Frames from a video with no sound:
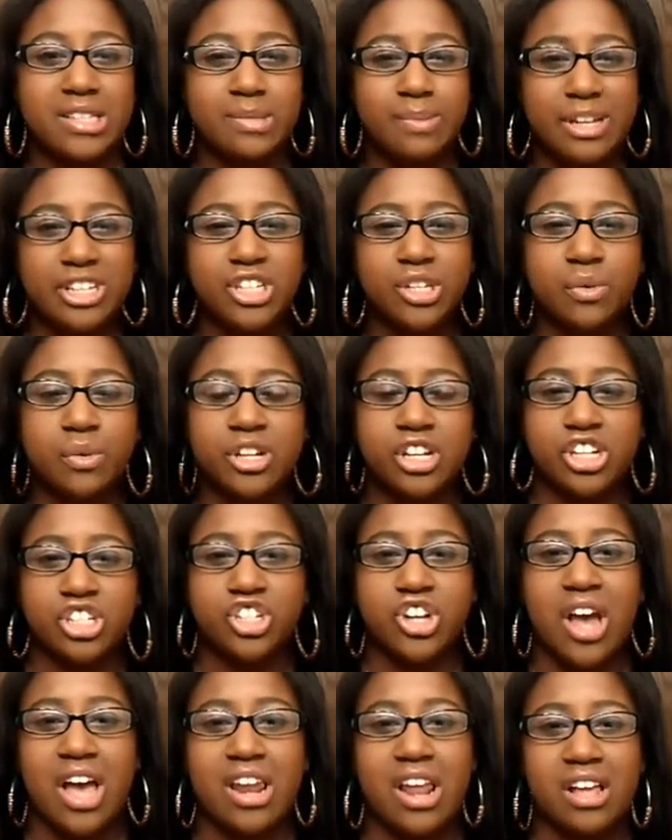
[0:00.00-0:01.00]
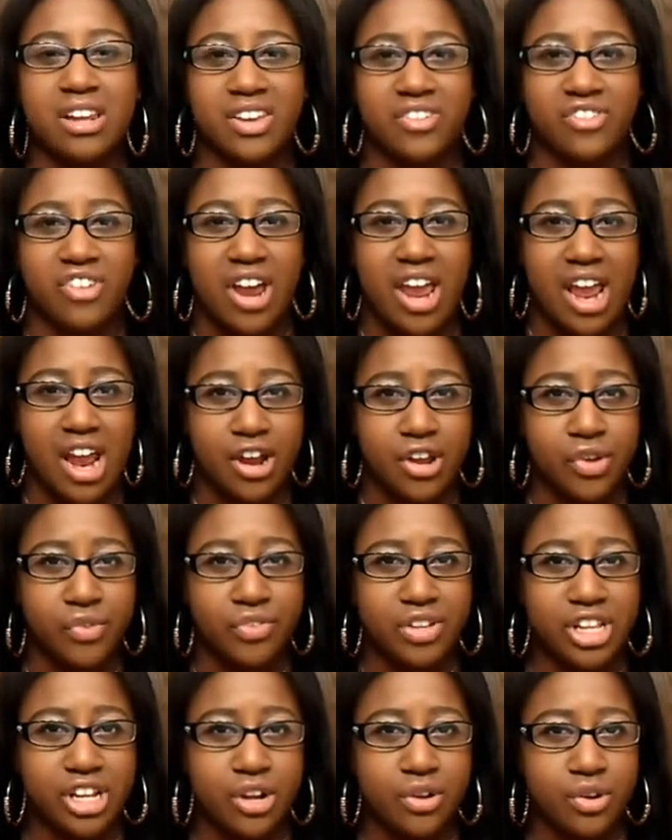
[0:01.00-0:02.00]
Especially when you're trying out different hair,
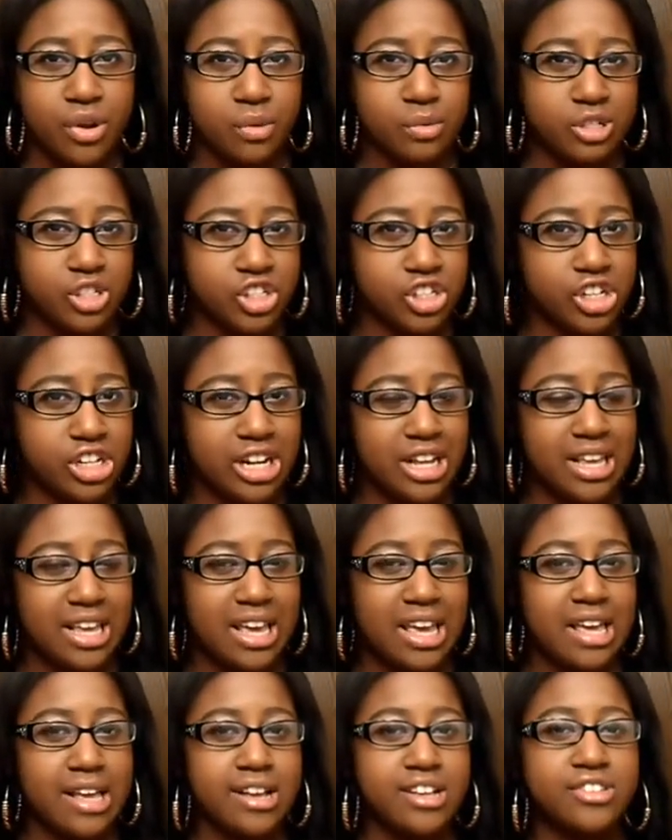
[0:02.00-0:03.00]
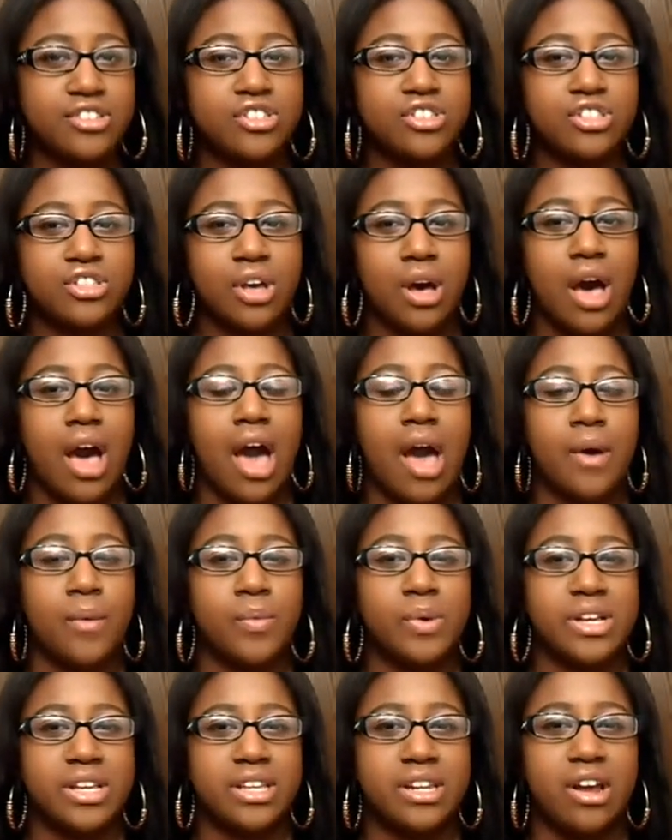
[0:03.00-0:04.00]
you really don't know what you're gonna get, so I
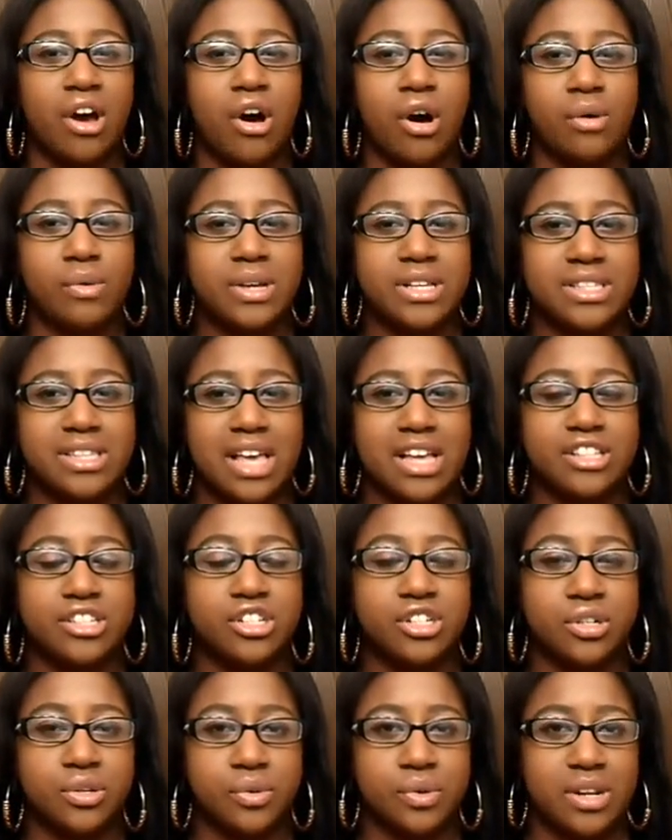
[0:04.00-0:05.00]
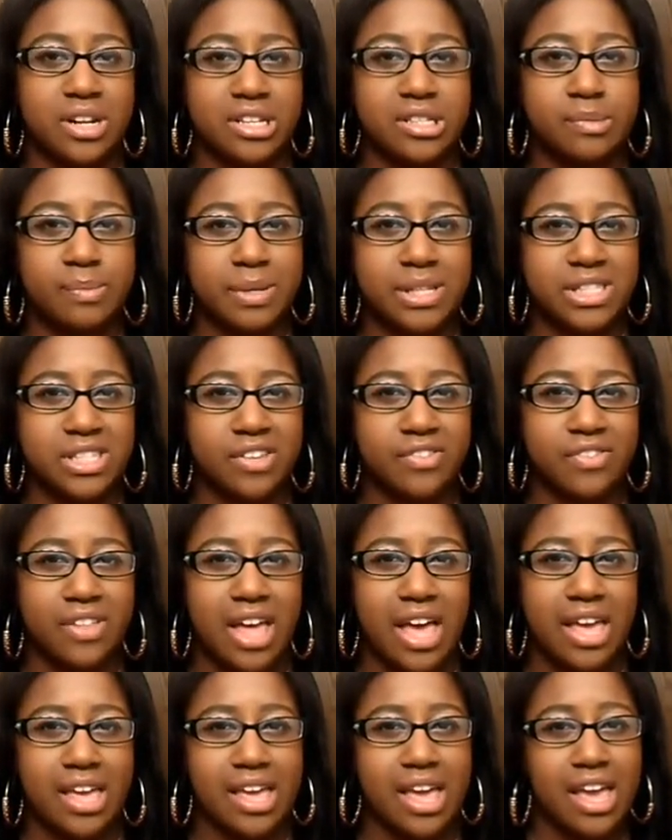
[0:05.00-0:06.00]
would always like to do an expensive
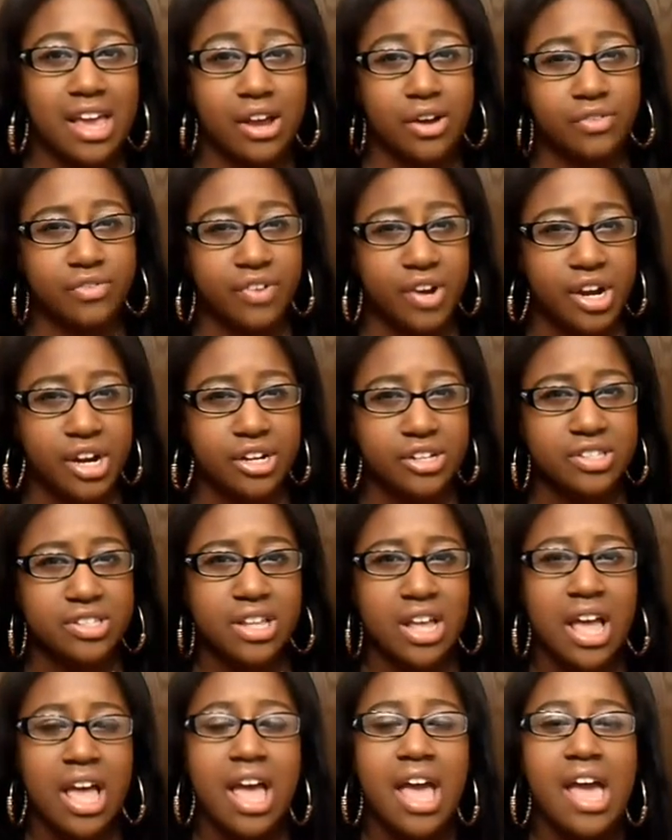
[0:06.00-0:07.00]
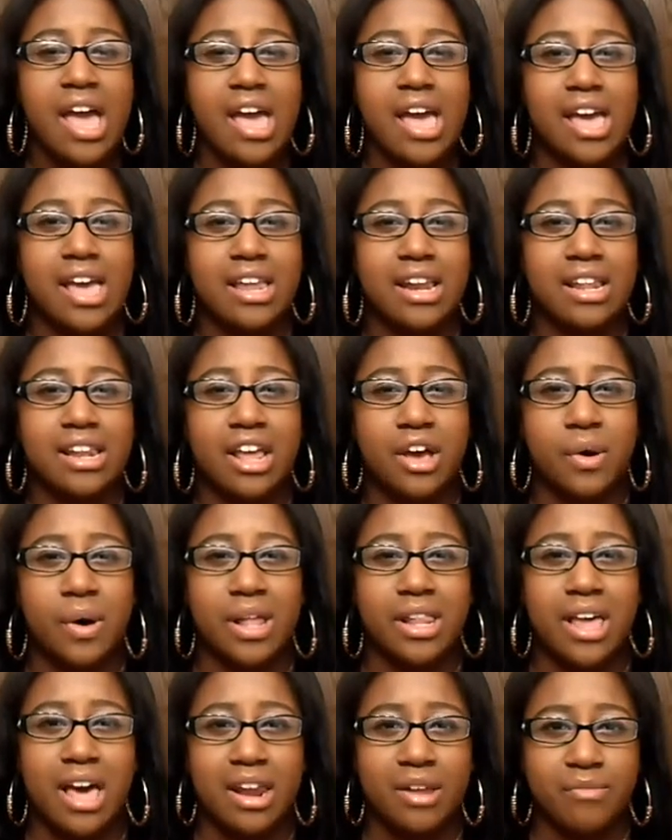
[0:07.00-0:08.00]
like hair first. And I know
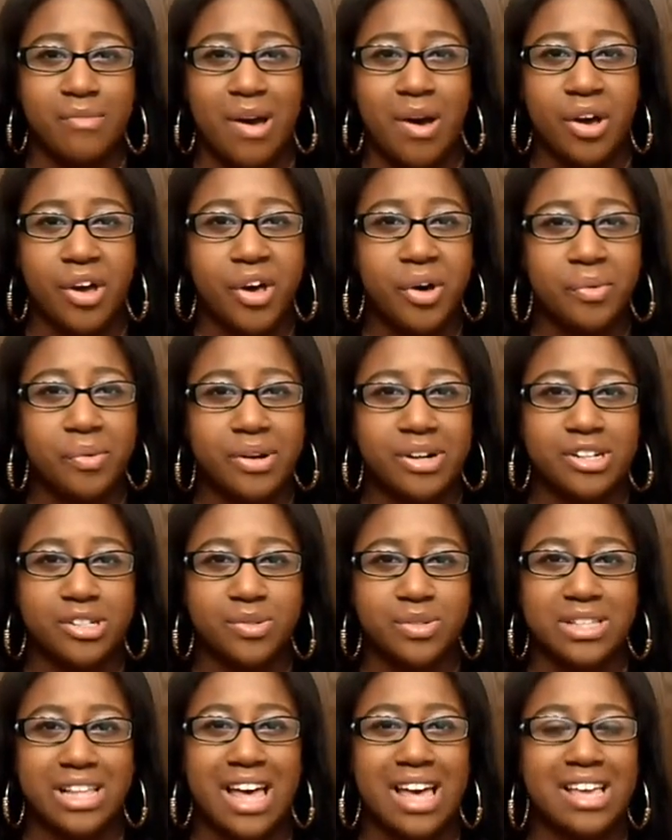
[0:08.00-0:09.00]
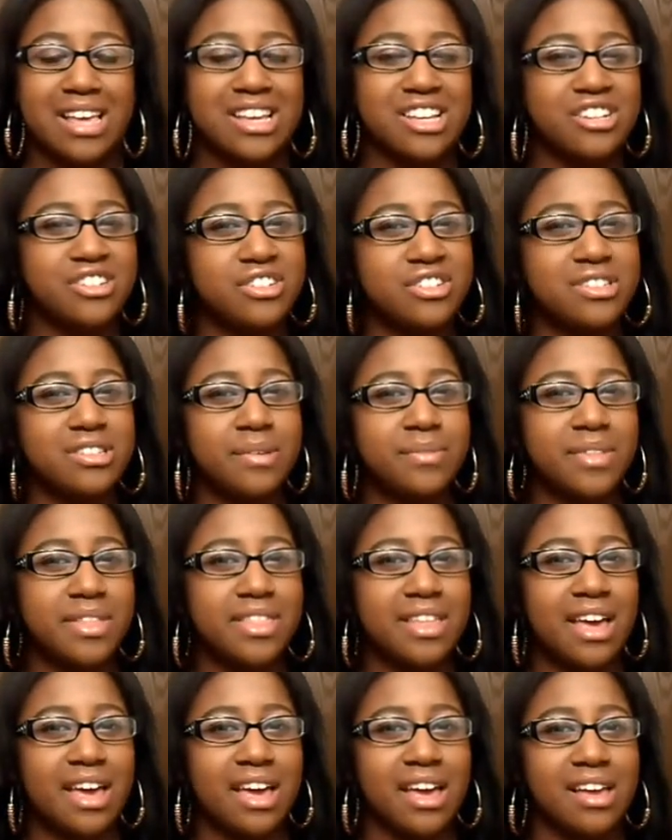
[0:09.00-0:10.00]
a lot of my coworkers was like, can you do
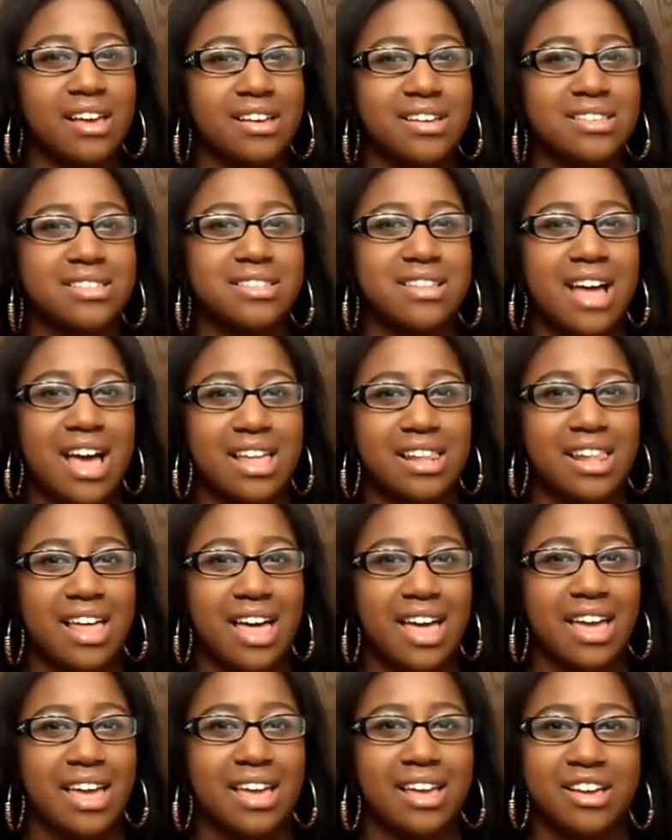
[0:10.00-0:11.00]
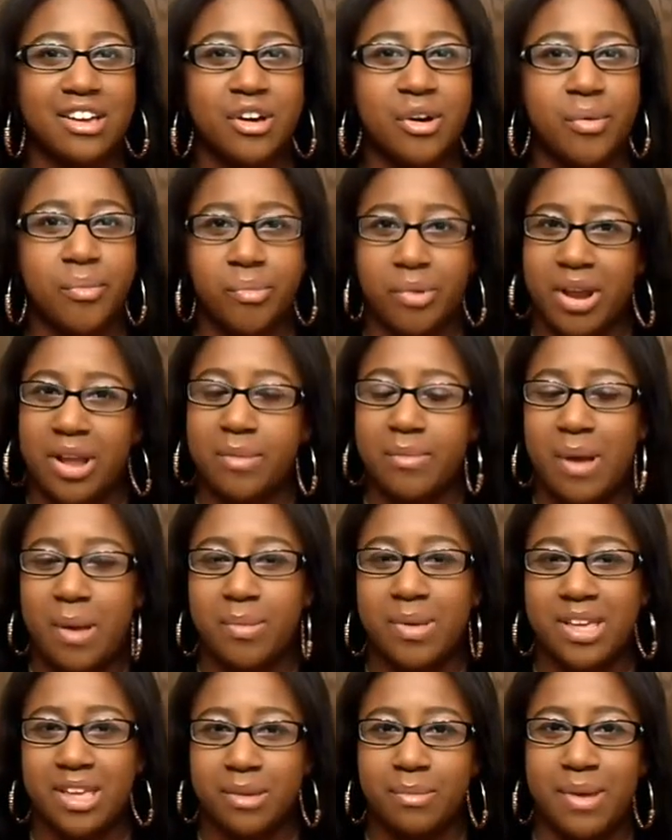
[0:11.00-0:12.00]
something that is not like gonna break
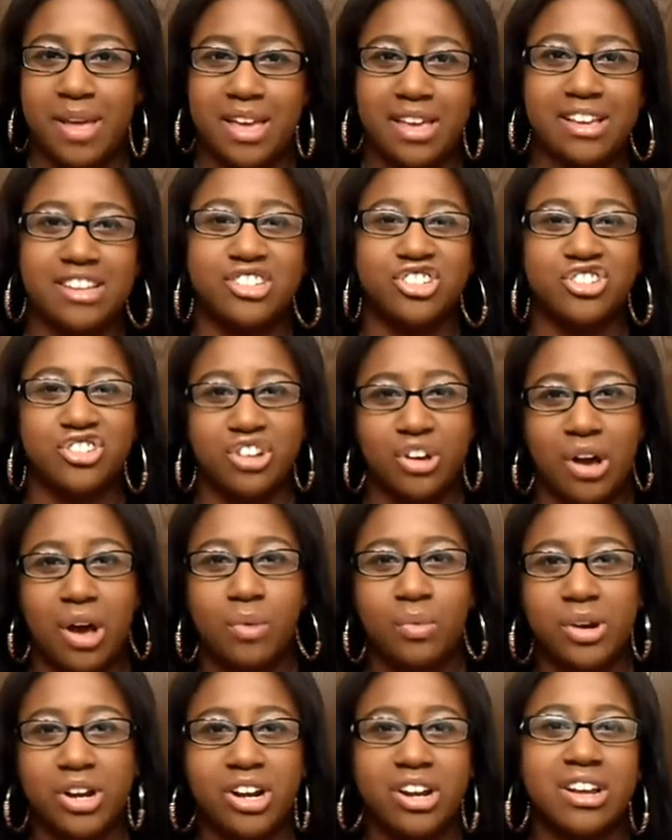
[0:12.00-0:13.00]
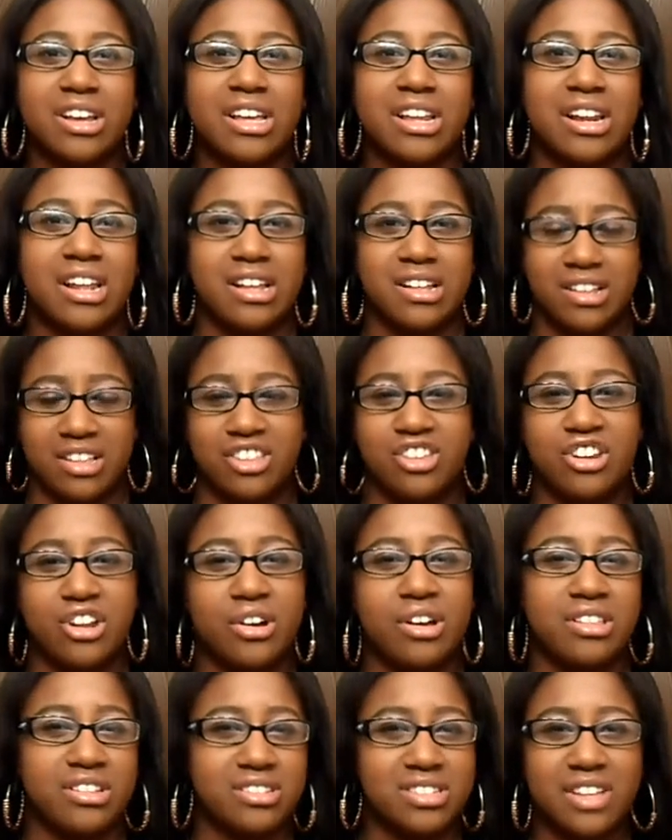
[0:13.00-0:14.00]
my piggy bank, because you know I work and
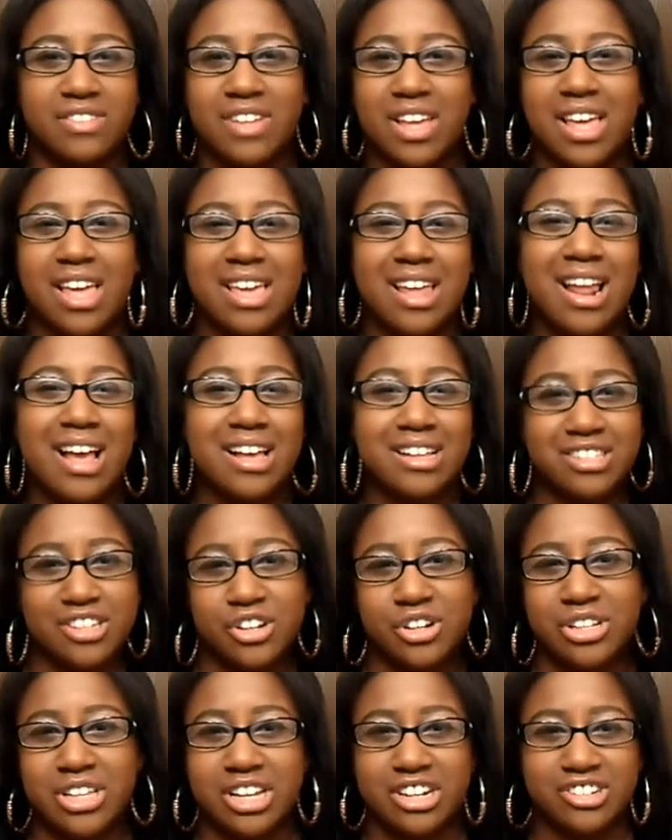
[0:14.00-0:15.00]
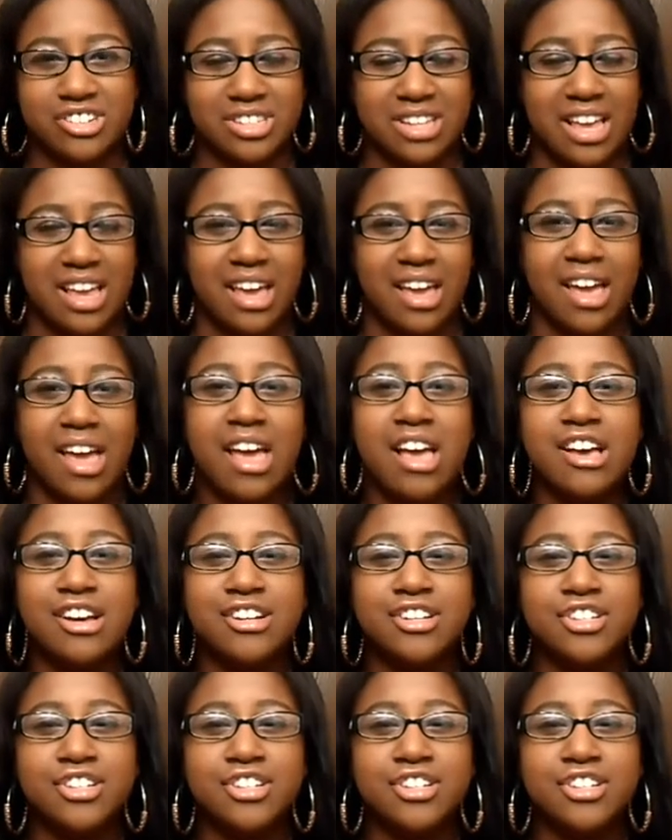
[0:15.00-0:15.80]
other stuff like that. I totally understand.